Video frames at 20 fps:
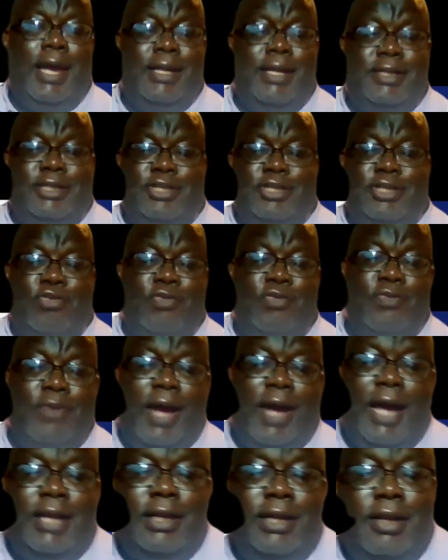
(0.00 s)
And
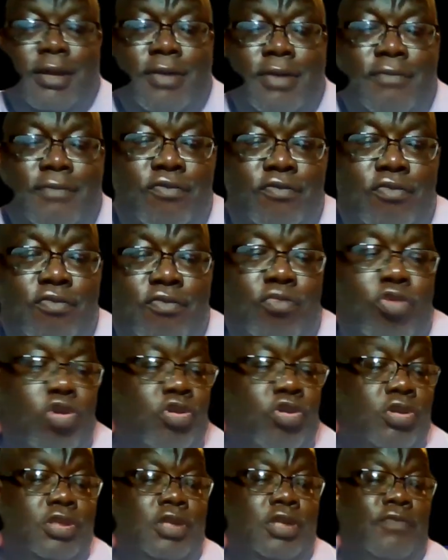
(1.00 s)
so I love
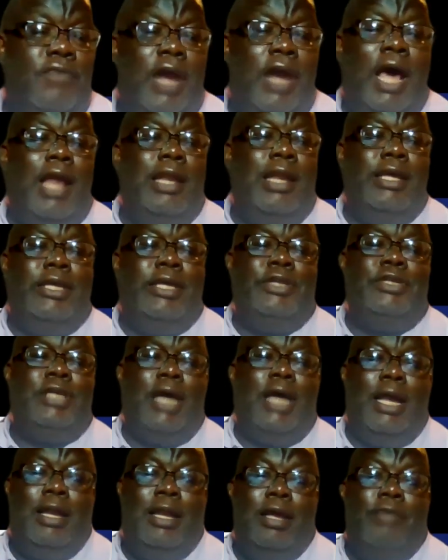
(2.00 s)
words of
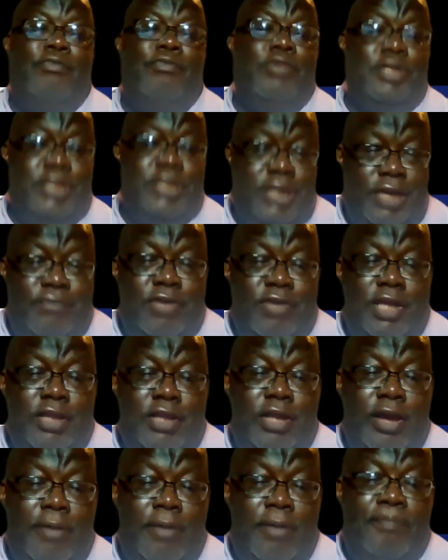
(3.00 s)
knowledge. I love
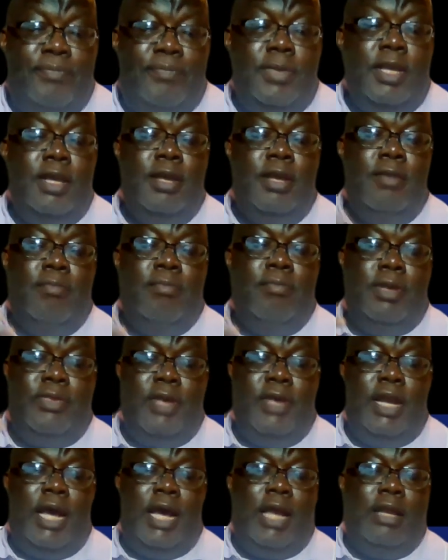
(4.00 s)
receiving them,
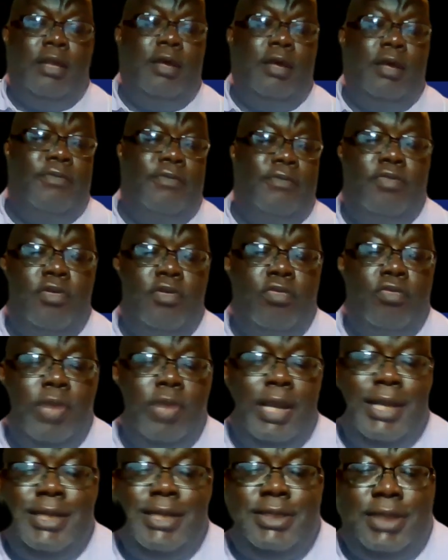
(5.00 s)
but then I love
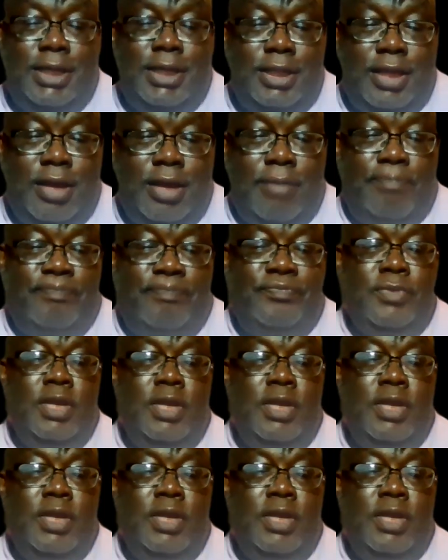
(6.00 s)
releasing them.